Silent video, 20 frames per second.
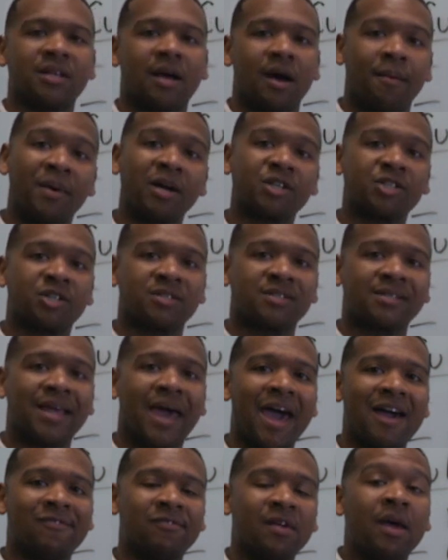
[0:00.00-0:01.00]
amongst your
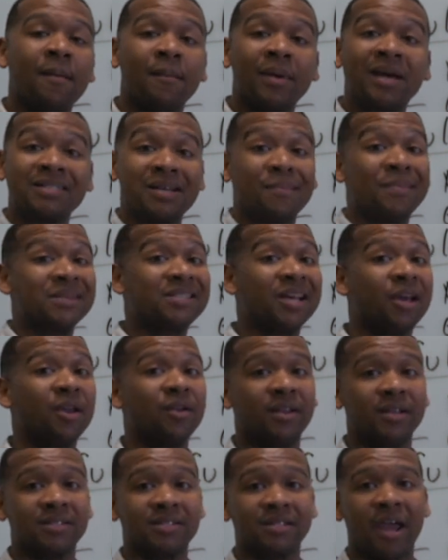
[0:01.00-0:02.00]
staff, because I'm going to tell
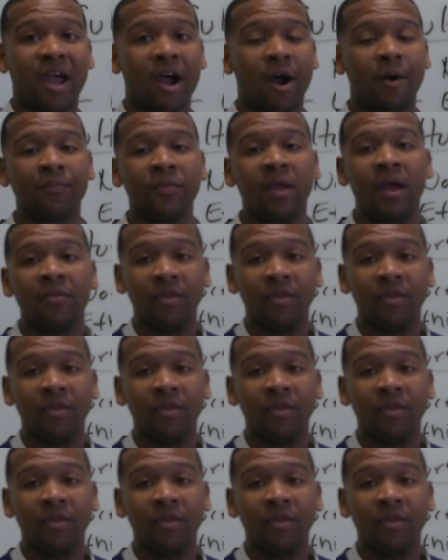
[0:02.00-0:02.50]
you this now.